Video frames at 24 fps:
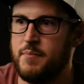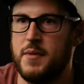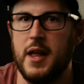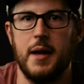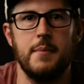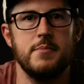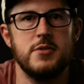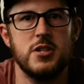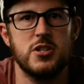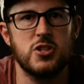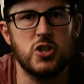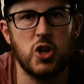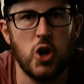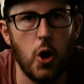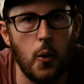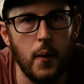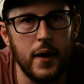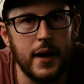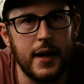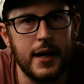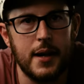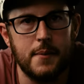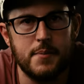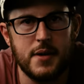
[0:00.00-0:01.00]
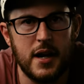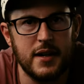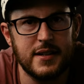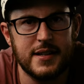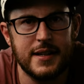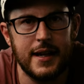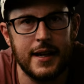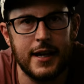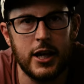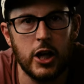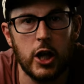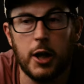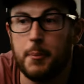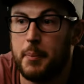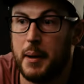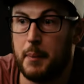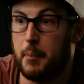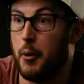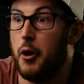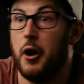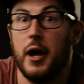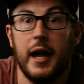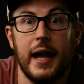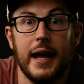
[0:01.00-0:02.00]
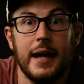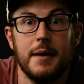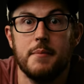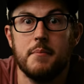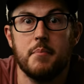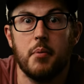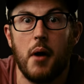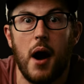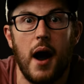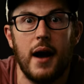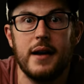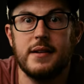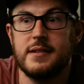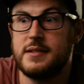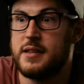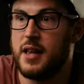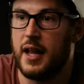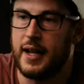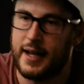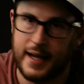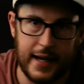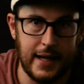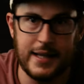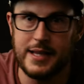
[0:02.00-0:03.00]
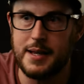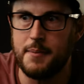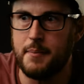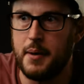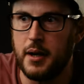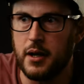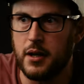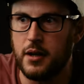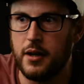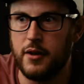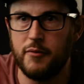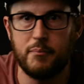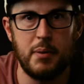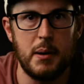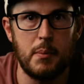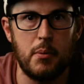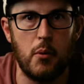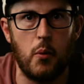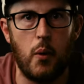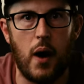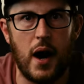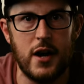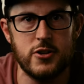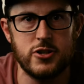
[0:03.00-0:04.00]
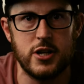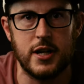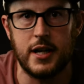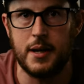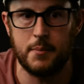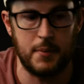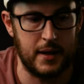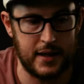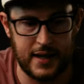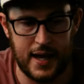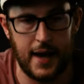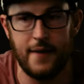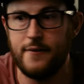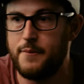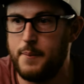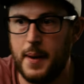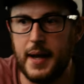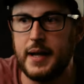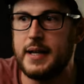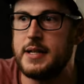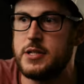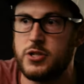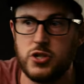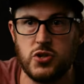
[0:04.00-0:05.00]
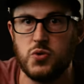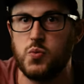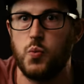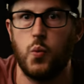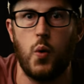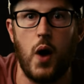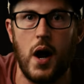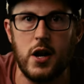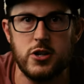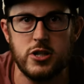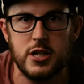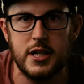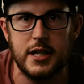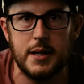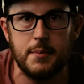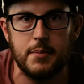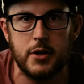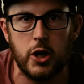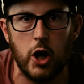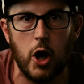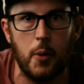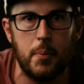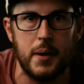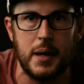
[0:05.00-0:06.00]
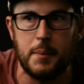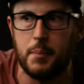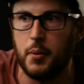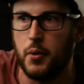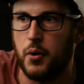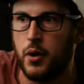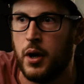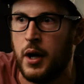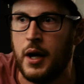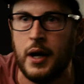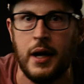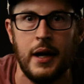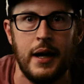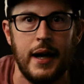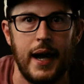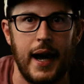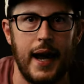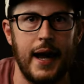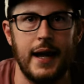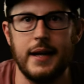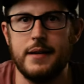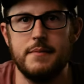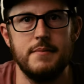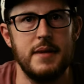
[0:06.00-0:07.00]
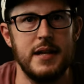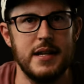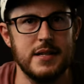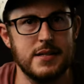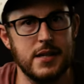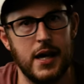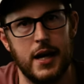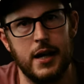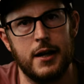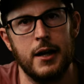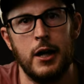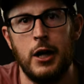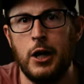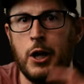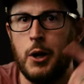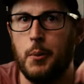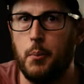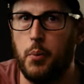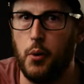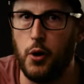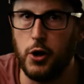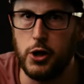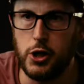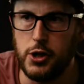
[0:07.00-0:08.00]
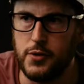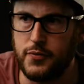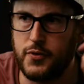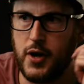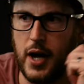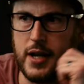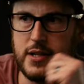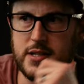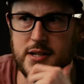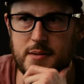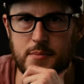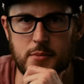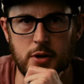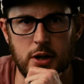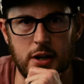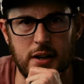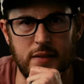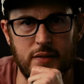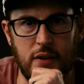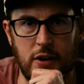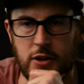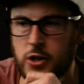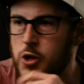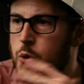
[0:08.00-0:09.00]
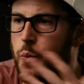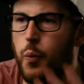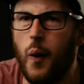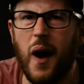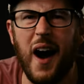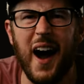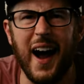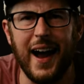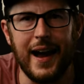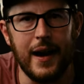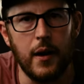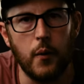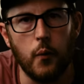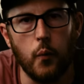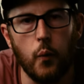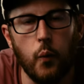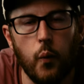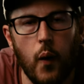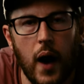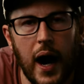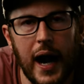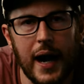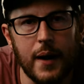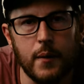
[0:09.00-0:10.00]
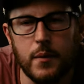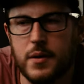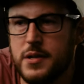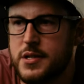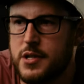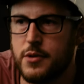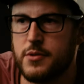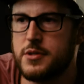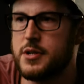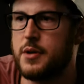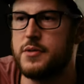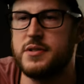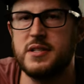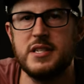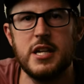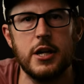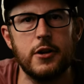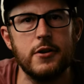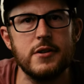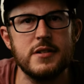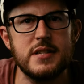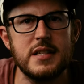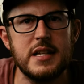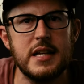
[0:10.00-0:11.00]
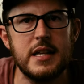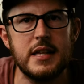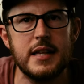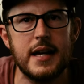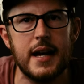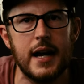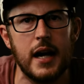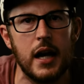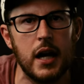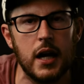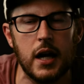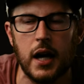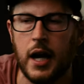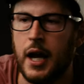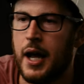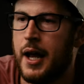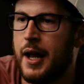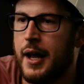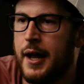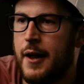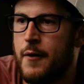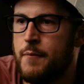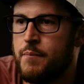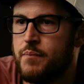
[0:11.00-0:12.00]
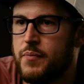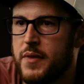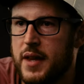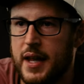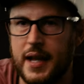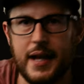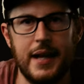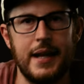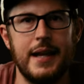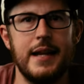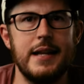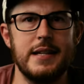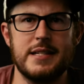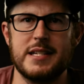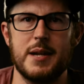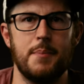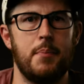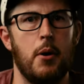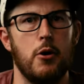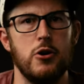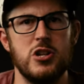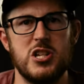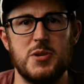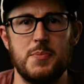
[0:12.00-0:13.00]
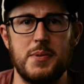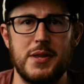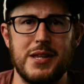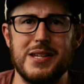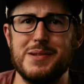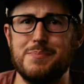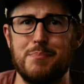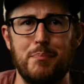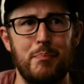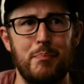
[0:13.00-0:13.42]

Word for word: him just going and abducting and killing people in broad, like in the middle of people watching him? Like Kevin Bacon is just watching him kill people. And he's like, boy, you've got some nerve on you. Why? Why was there's no secrecy there? He's supposed to be this